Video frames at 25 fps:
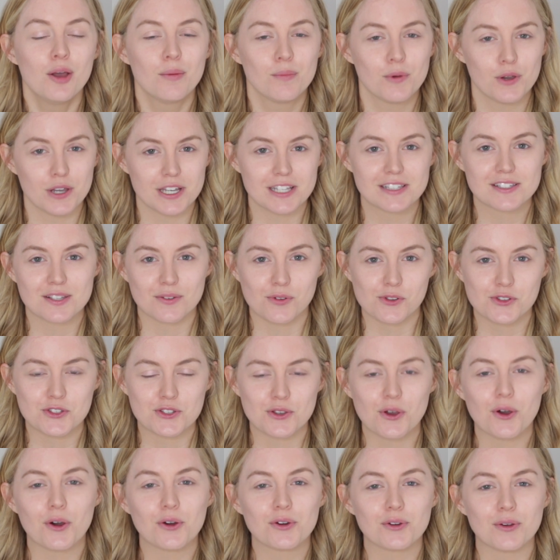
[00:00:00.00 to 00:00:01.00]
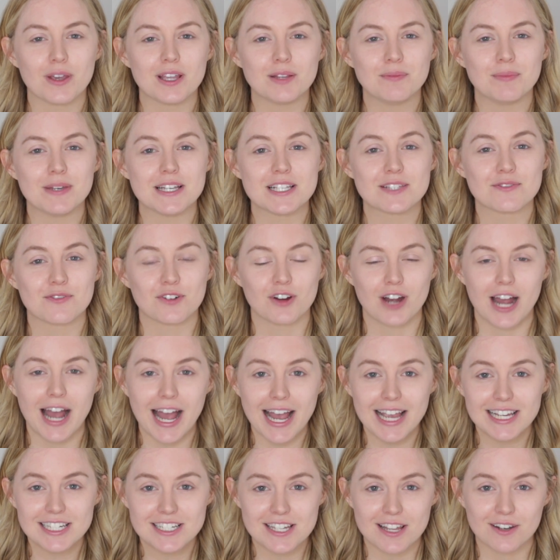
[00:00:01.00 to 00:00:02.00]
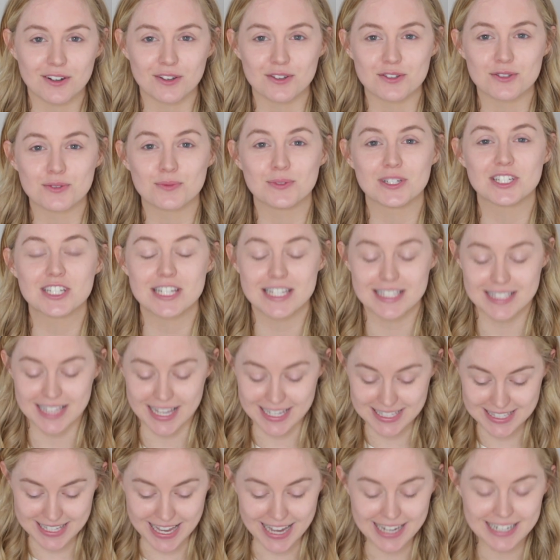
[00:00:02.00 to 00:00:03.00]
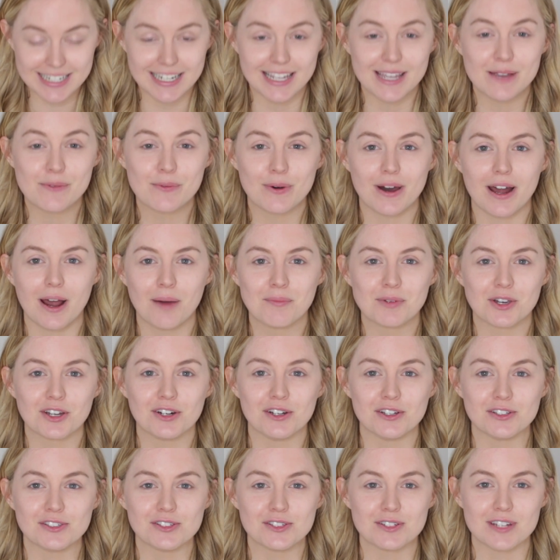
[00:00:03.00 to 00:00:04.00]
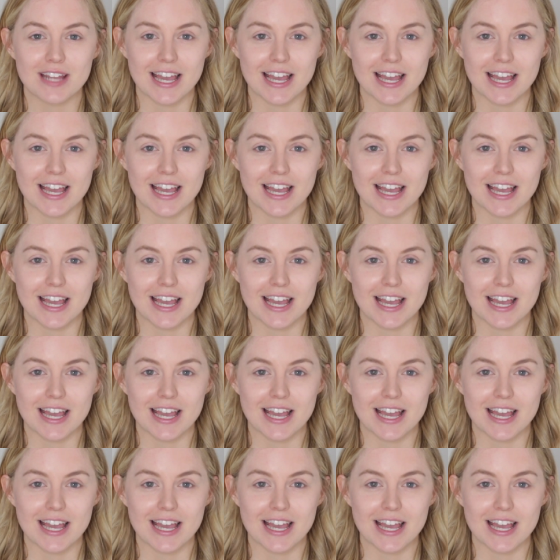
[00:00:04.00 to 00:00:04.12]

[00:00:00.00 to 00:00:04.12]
but it's also a great base for eyeshadows, which is exactly what I'm gonna do